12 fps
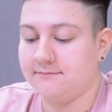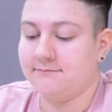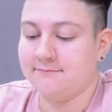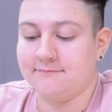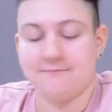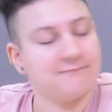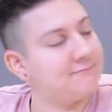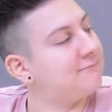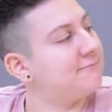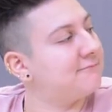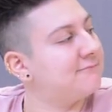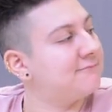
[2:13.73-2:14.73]

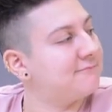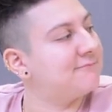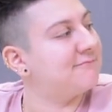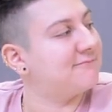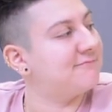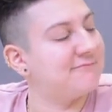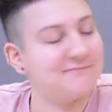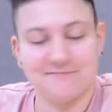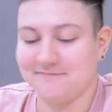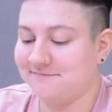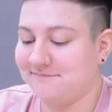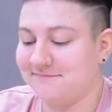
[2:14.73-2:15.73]

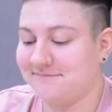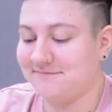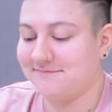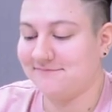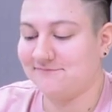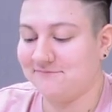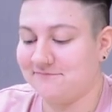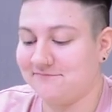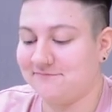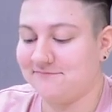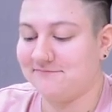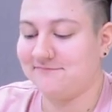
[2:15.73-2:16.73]

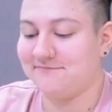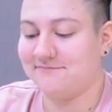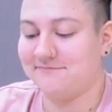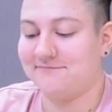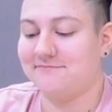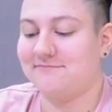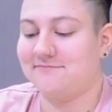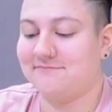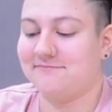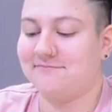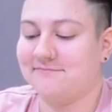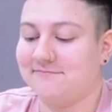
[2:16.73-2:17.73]

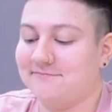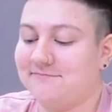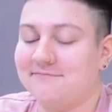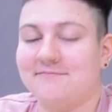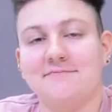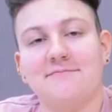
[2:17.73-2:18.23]
(silent)